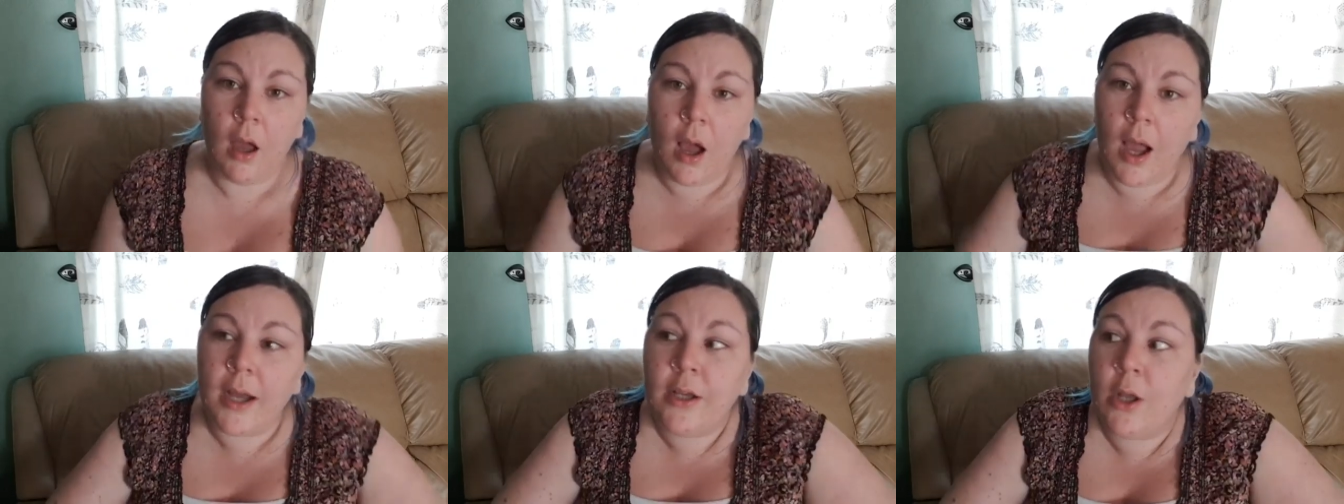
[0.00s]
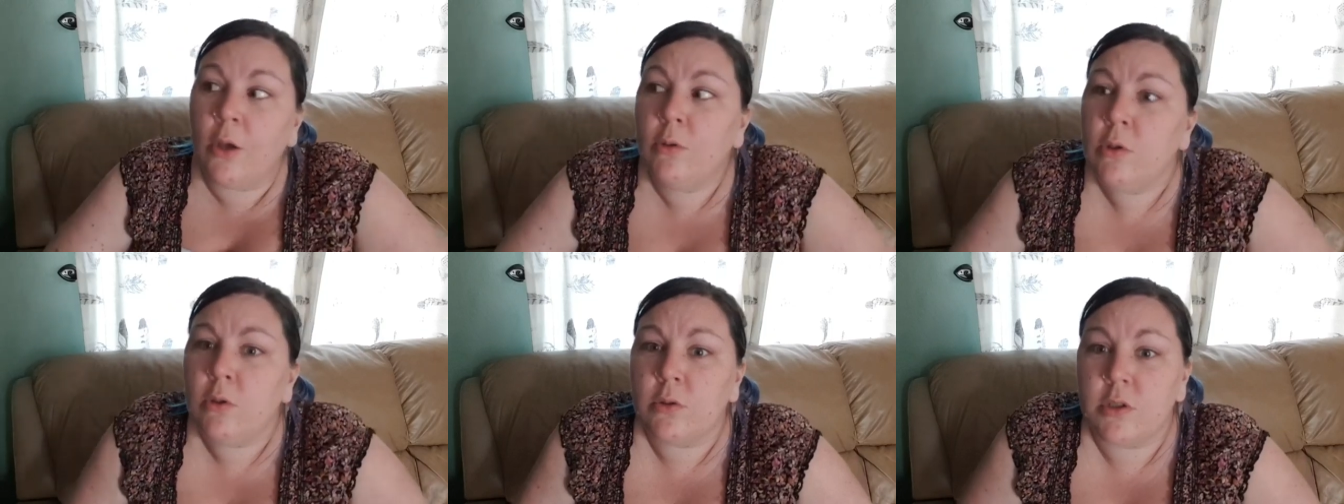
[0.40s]
I know
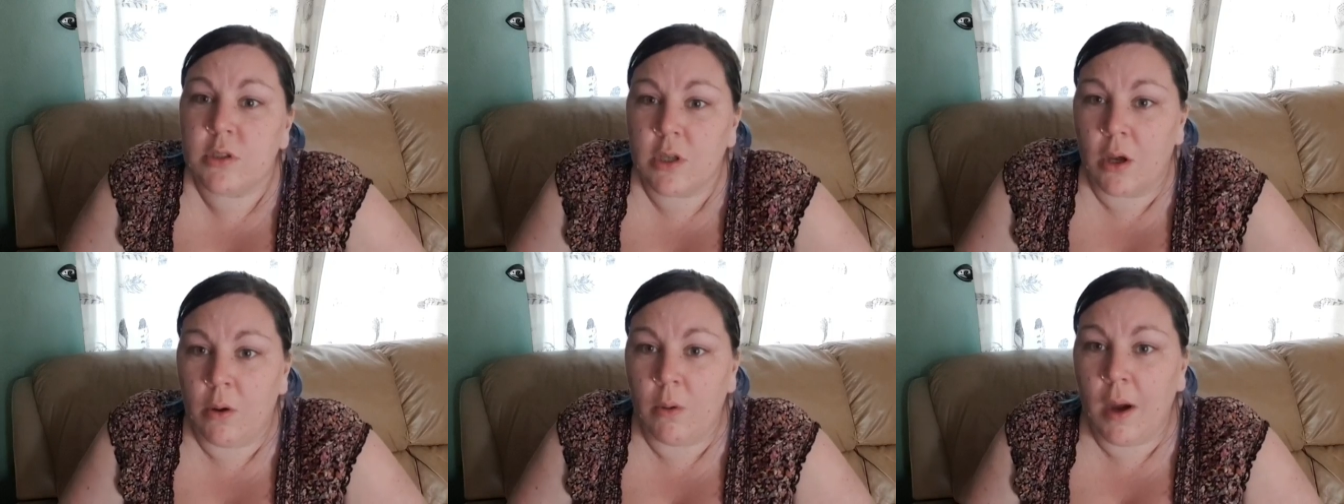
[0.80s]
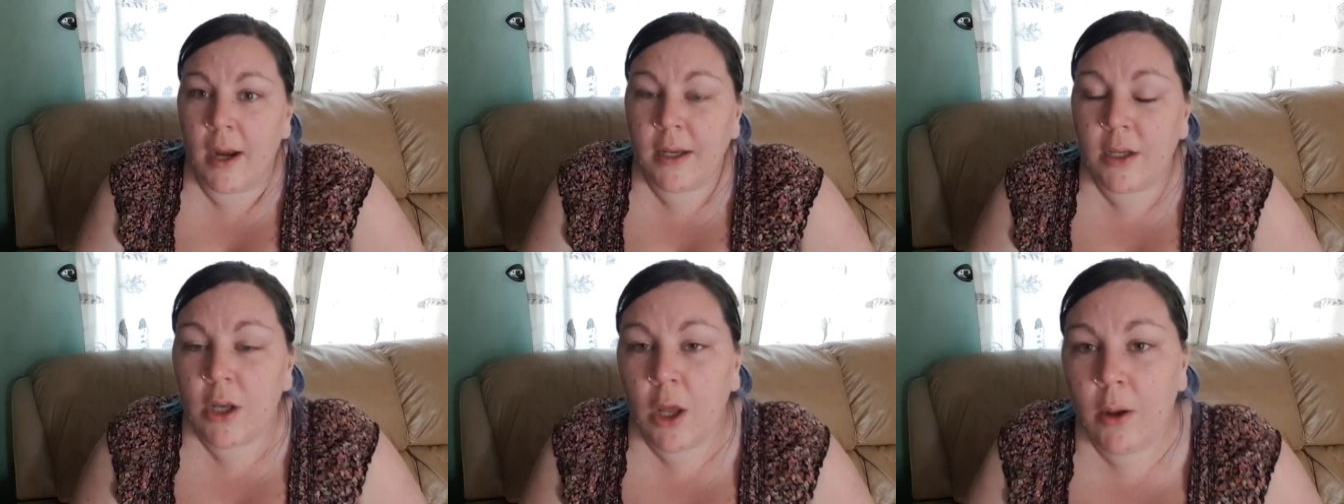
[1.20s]
your soul. I
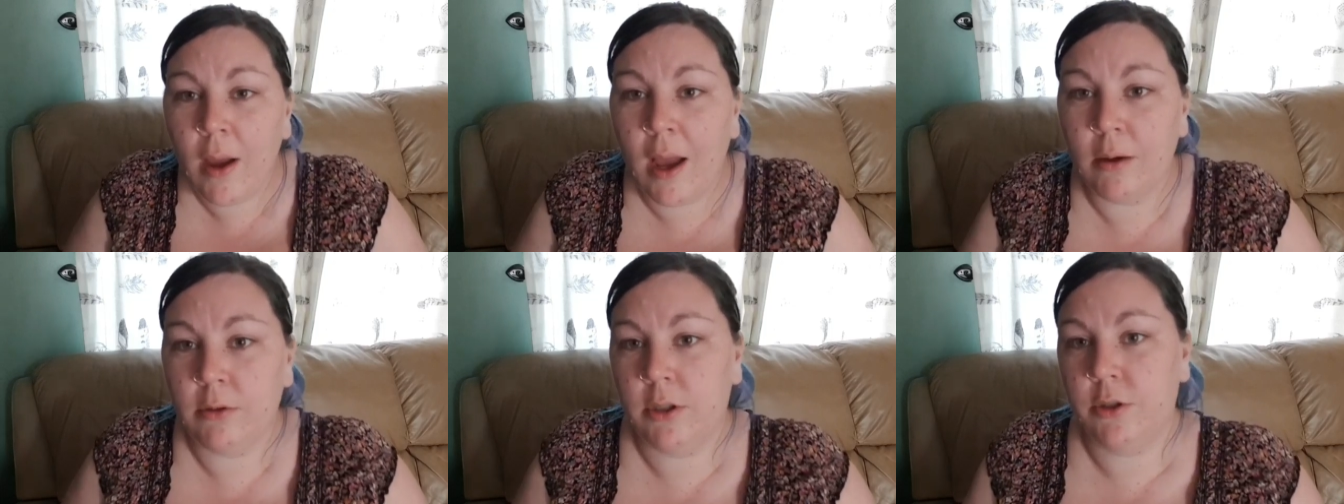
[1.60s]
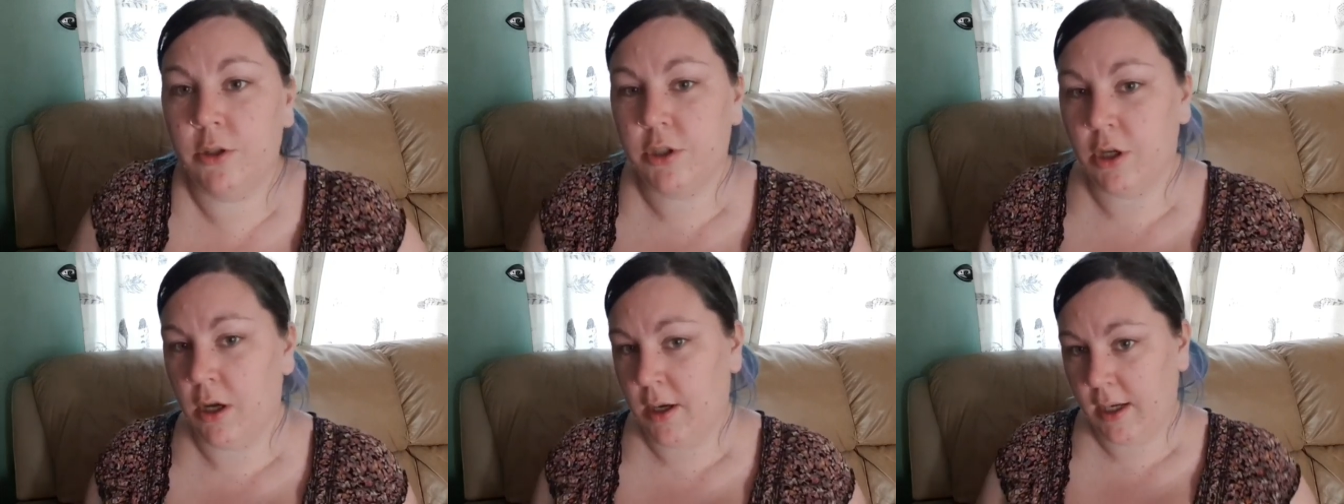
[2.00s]
know how you
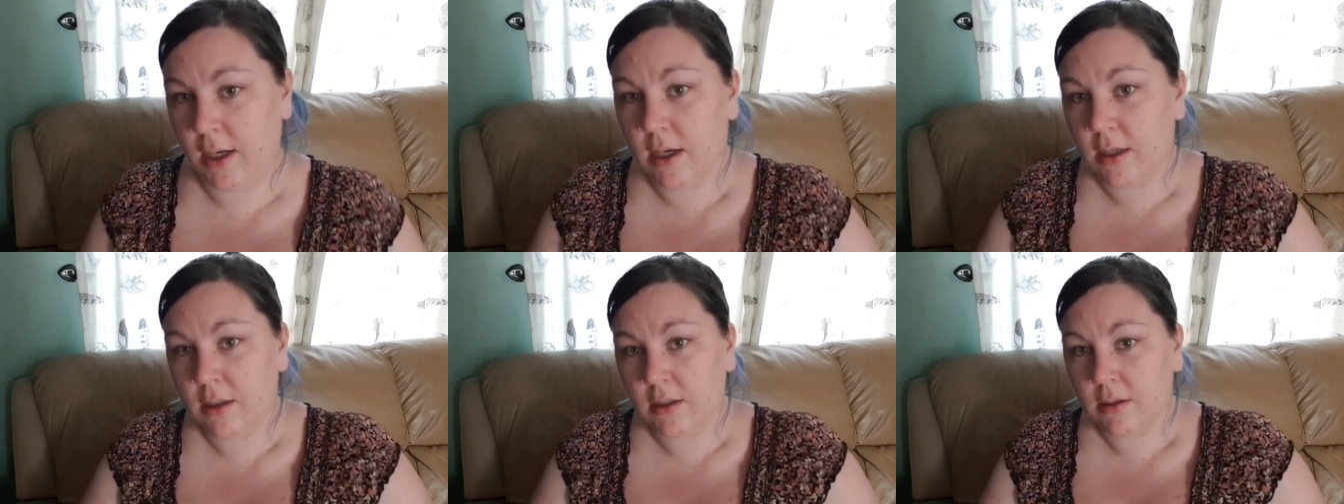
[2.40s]
shine.